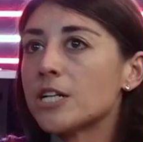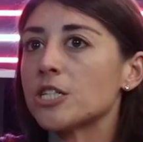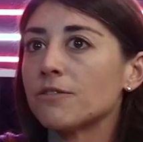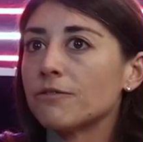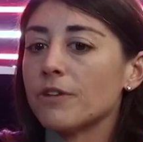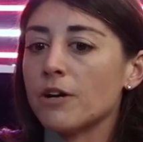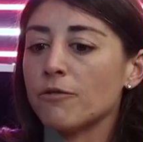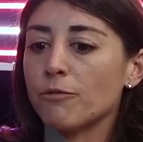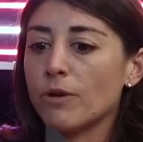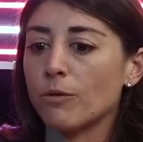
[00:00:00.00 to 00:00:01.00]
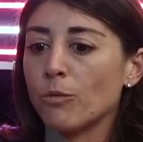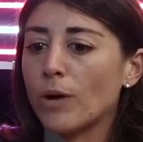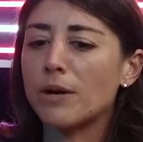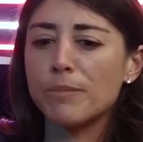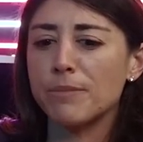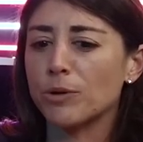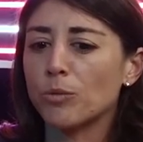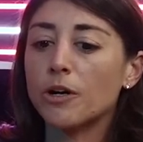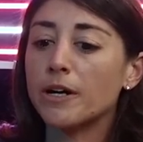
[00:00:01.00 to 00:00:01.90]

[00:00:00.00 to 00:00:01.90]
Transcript: of of where people were